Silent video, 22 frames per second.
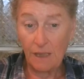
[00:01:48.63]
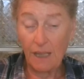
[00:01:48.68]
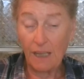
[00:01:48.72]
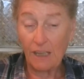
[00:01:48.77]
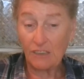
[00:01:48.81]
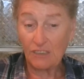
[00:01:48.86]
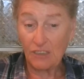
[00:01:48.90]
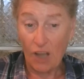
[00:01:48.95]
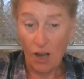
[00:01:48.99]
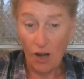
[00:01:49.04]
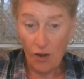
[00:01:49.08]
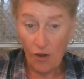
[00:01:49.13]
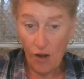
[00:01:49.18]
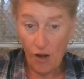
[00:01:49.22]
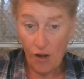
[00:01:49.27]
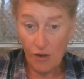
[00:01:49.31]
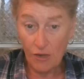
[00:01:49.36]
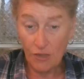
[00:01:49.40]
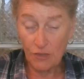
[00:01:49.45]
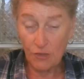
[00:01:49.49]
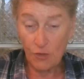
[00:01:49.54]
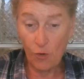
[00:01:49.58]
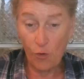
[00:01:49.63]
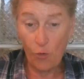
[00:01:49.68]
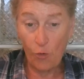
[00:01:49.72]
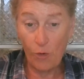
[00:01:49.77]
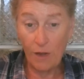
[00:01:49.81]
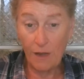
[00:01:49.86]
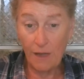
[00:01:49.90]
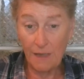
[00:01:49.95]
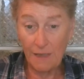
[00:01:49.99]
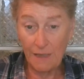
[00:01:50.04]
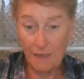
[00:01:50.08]
As our hearts are
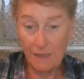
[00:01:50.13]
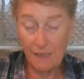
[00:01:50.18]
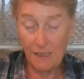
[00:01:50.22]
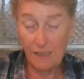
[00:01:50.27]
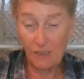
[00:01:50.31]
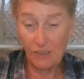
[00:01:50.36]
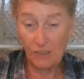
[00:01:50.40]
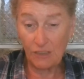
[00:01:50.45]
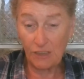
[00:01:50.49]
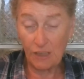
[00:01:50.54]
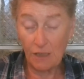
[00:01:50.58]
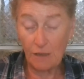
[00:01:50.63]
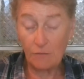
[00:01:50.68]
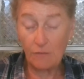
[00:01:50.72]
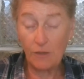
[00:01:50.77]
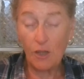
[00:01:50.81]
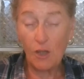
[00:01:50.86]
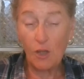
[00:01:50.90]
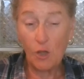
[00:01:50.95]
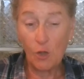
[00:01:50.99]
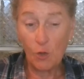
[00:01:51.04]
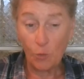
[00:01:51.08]
quieted in His love,